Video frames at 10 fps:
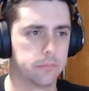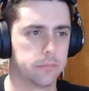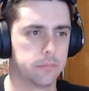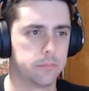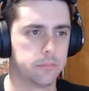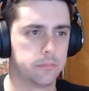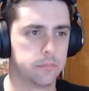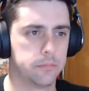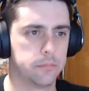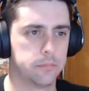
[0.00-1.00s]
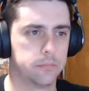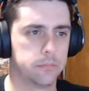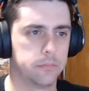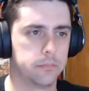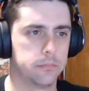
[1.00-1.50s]

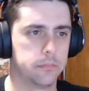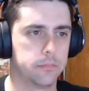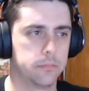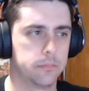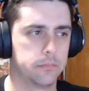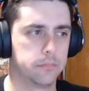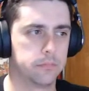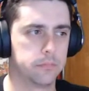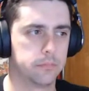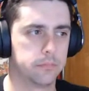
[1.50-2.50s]
(not speaking)